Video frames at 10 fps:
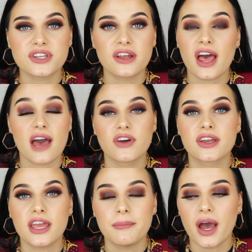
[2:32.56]
that ever
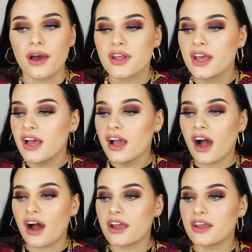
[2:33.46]
came out.
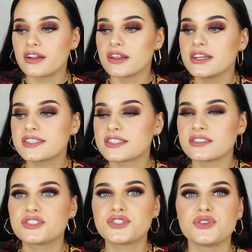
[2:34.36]
I
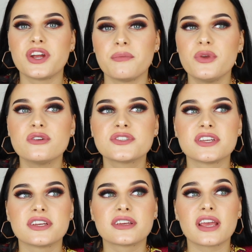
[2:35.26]
listened to their
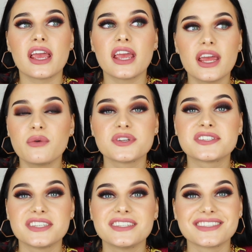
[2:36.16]
music every
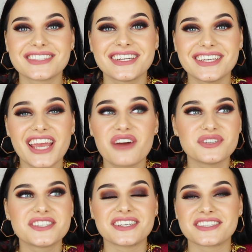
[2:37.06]
single day, every
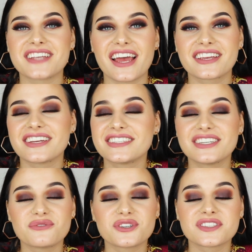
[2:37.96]
single second.
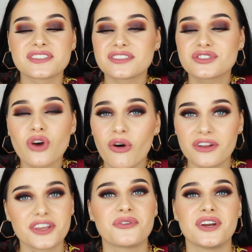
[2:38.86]
It was
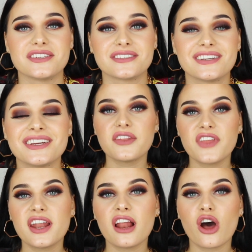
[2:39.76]
totally crazy. And
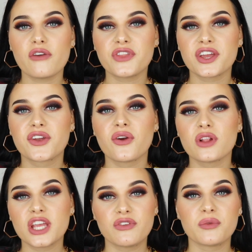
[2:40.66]
then I loved that girl
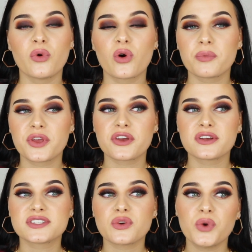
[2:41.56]
even more
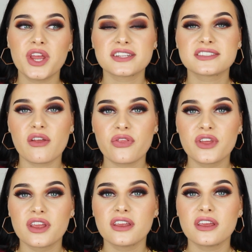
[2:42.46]
because we had
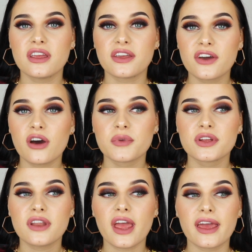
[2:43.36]
something in
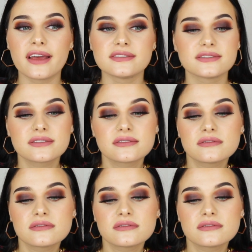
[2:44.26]
common and